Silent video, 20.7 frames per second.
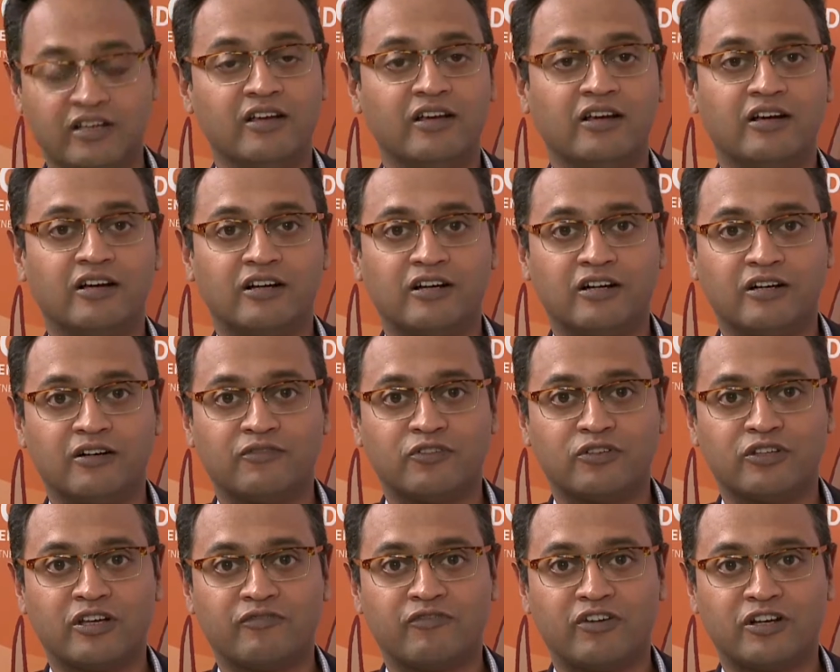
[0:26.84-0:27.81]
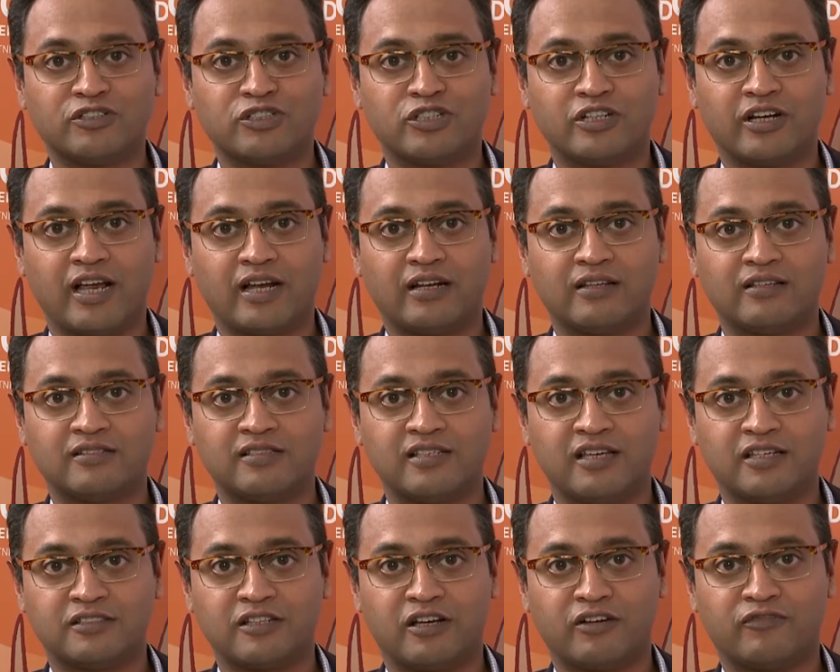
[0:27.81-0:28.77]
for that function and the
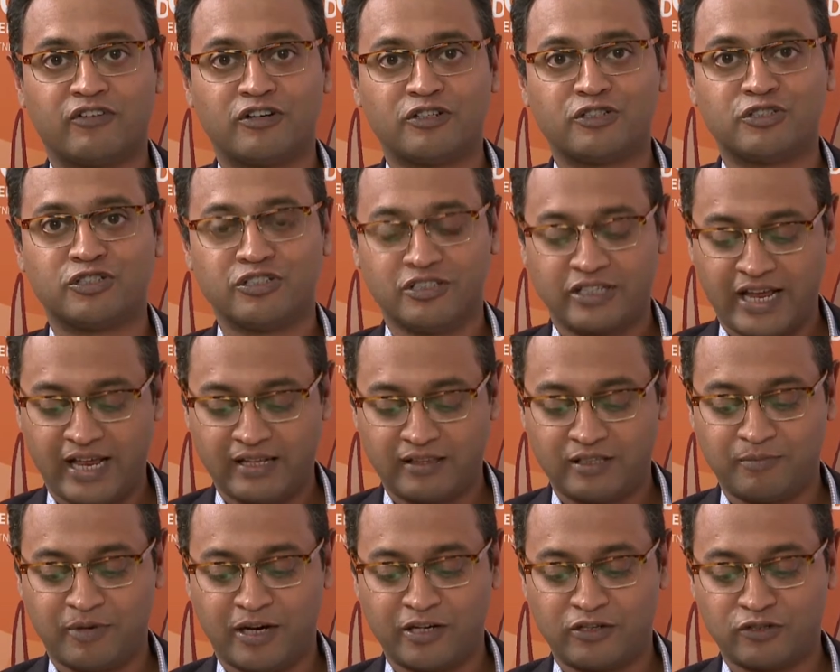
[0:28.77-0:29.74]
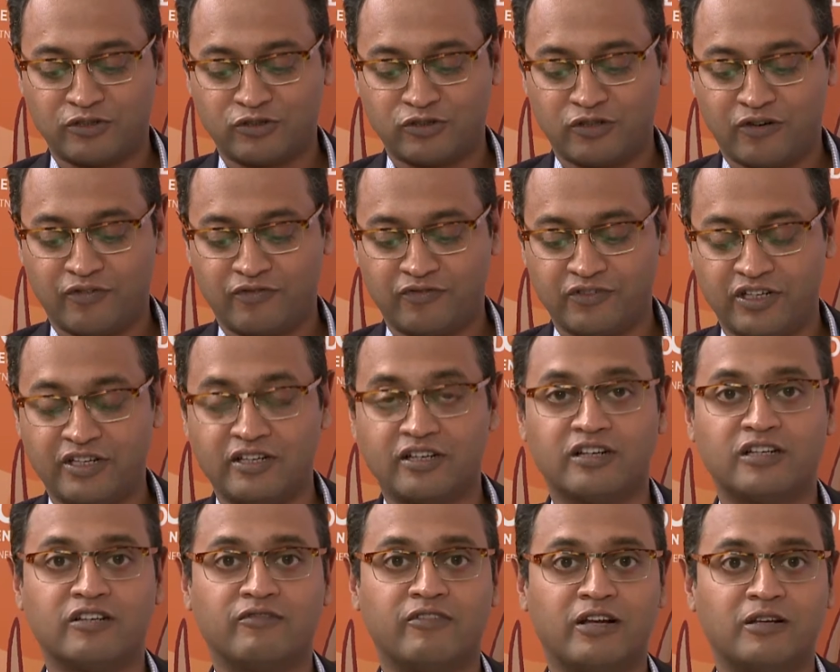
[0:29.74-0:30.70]
CSR function at the Microsoft
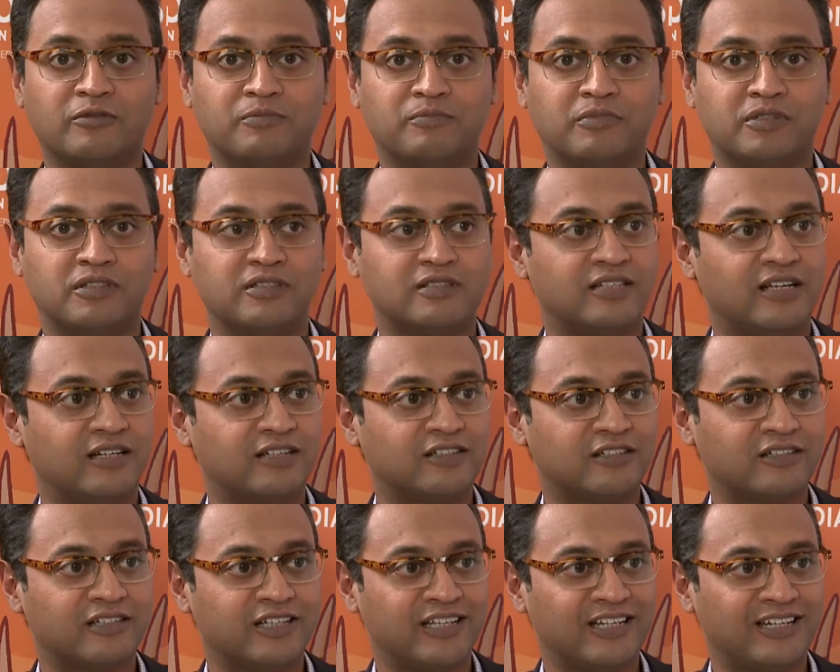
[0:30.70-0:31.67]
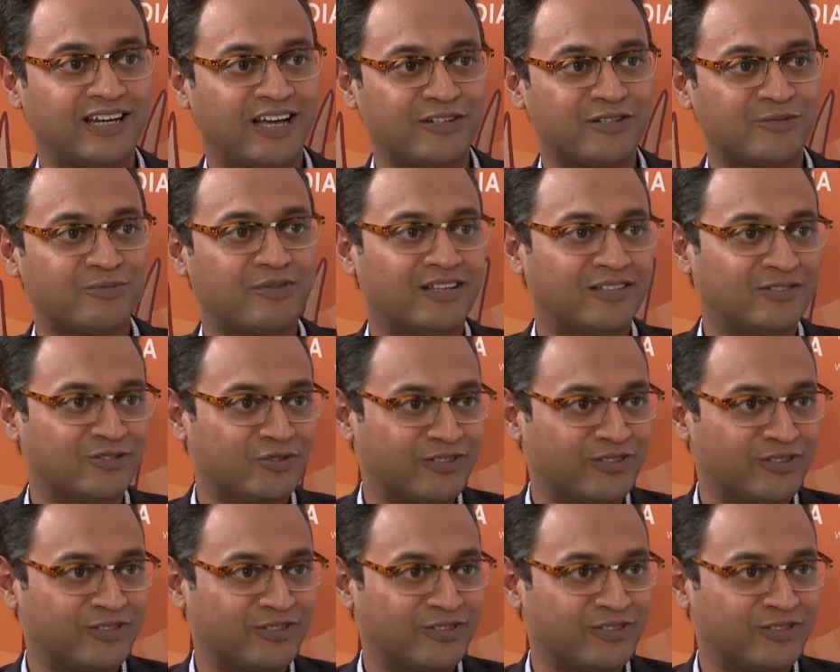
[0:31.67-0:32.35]
India Development Center in Hyderabad. Juhi,